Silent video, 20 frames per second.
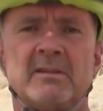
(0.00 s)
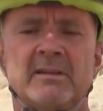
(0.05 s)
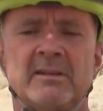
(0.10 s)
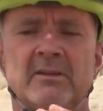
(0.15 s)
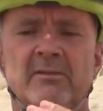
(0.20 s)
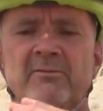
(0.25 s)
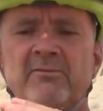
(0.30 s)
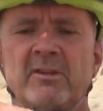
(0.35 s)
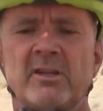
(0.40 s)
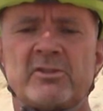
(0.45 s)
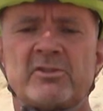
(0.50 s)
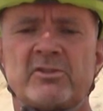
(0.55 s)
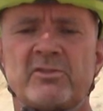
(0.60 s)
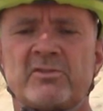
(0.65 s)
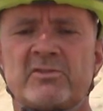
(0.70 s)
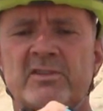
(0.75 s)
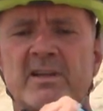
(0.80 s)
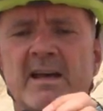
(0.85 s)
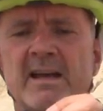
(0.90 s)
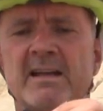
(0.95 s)
you know,
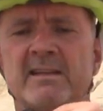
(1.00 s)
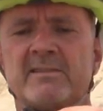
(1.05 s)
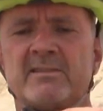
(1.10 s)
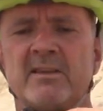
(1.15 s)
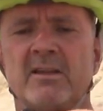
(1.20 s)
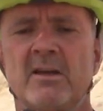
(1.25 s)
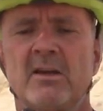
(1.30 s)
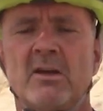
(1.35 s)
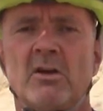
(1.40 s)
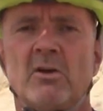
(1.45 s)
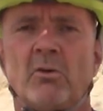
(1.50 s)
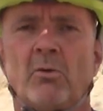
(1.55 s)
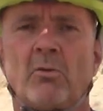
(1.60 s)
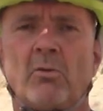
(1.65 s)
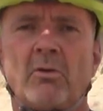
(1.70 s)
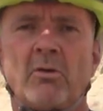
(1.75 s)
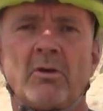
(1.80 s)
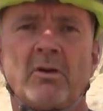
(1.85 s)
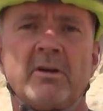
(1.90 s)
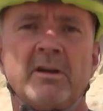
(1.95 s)
flusher sights
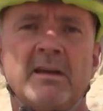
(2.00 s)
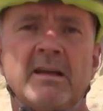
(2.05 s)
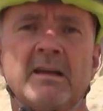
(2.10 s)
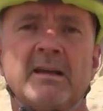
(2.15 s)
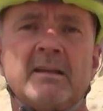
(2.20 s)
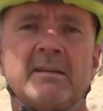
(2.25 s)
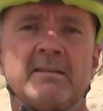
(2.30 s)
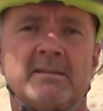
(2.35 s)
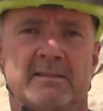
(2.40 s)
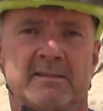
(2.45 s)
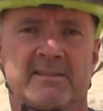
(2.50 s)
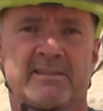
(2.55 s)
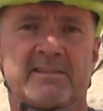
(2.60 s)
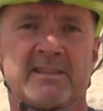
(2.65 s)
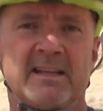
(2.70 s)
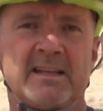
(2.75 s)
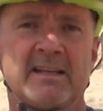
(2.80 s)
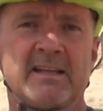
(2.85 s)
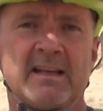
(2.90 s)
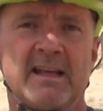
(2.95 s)
or
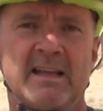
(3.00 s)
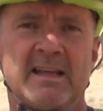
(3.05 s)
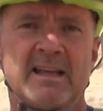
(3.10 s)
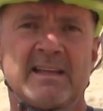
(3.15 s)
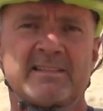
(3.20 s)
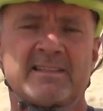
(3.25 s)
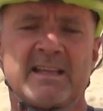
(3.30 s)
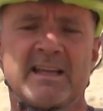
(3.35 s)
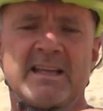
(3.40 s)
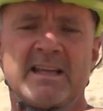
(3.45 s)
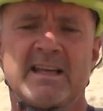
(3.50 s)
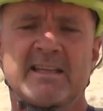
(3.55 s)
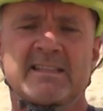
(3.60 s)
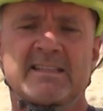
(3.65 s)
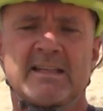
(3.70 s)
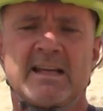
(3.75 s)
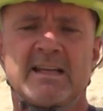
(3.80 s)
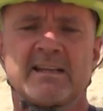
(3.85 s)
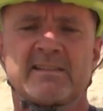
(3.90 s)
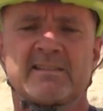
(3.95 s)
SIG S A
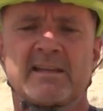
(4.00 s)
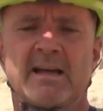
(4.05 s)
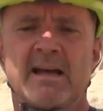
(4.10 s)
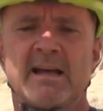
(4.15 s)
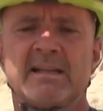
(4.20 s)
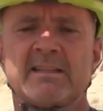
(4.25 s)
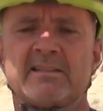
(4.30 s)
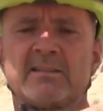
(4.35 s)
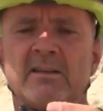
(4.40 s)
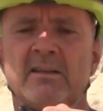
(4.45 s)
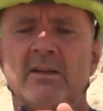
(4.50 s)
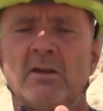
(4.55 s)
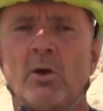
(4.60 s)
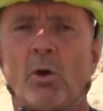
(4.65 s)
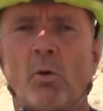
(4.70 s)
S-like sights,